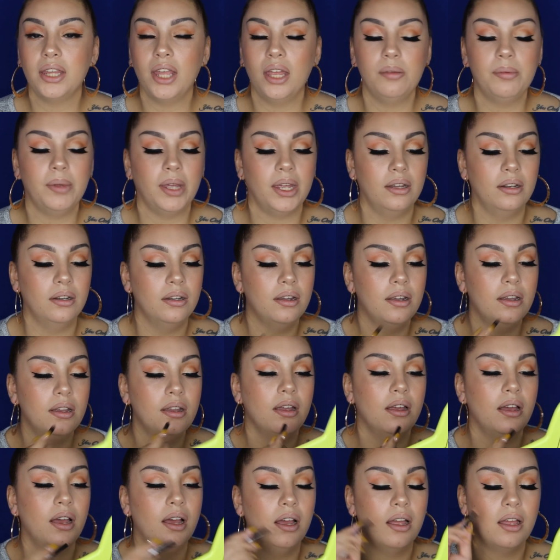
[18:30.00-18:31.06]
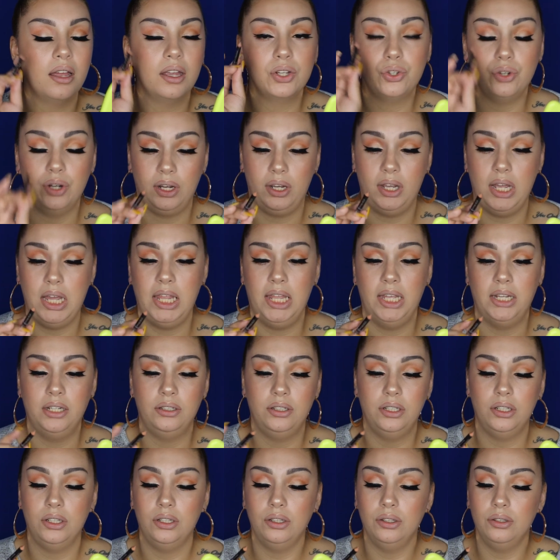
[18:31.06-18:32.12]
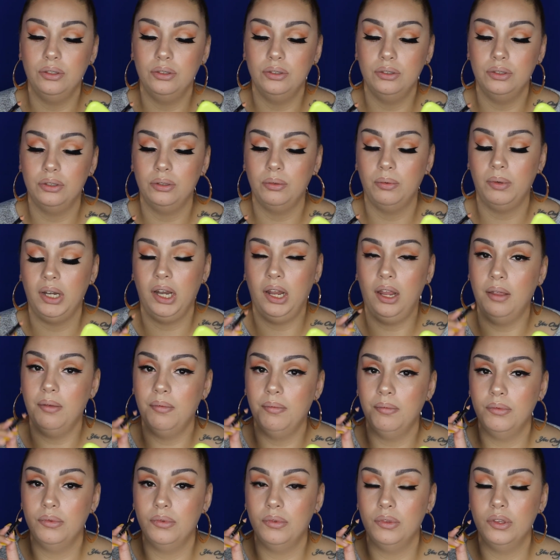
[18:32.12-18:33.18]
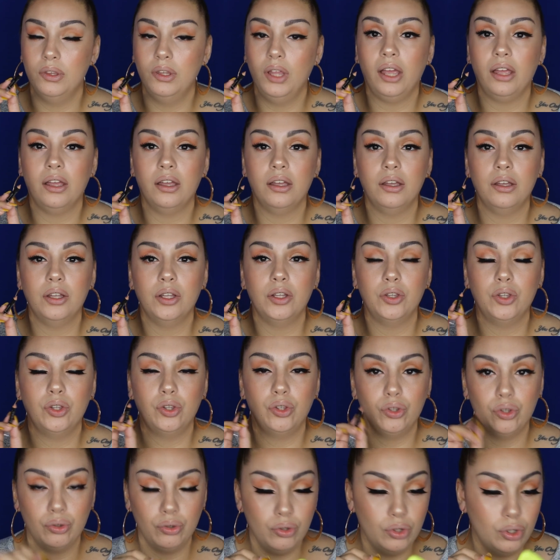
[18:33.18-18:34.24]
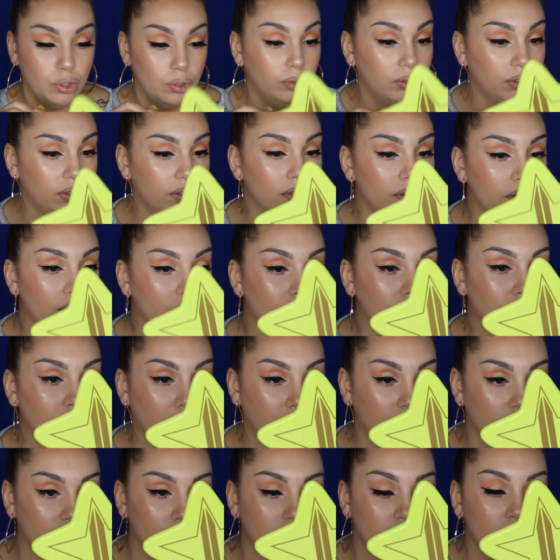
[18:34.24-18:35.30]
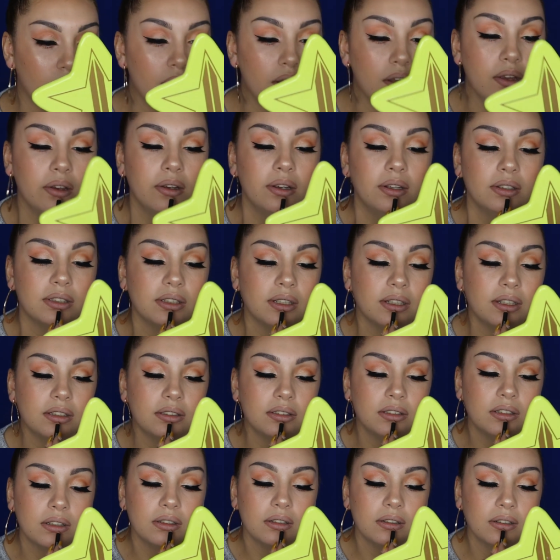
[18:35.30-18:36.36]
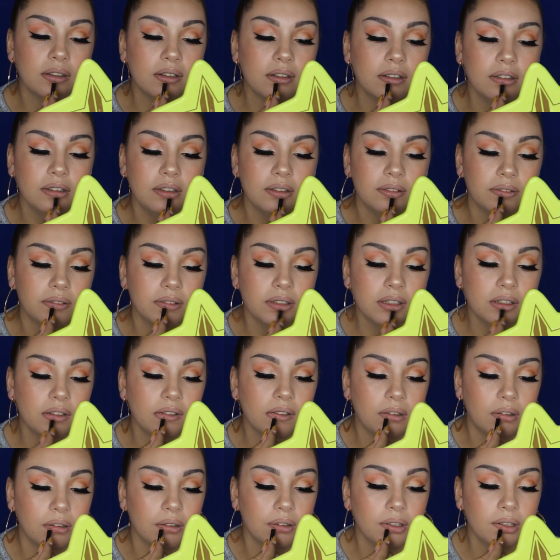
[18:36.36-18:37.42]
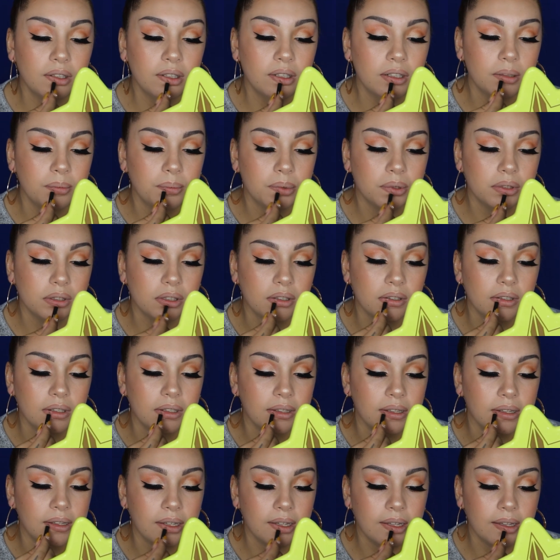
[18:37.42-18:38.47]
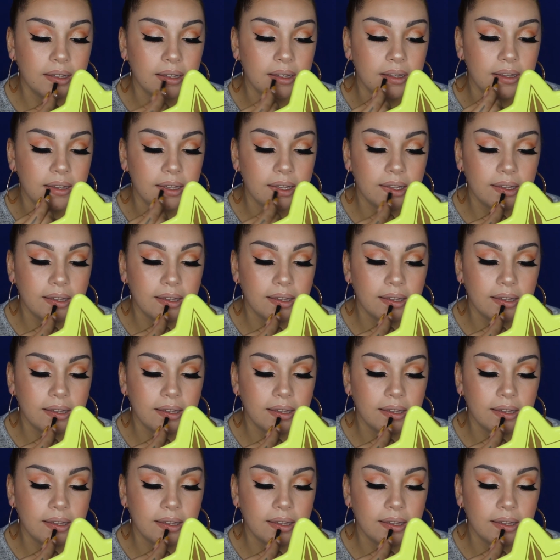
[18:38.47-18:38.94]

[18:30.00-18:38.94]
Lip liner's not that bad. A trick I like to use when I'm using lip liner is I like to kind of fill in all the lips.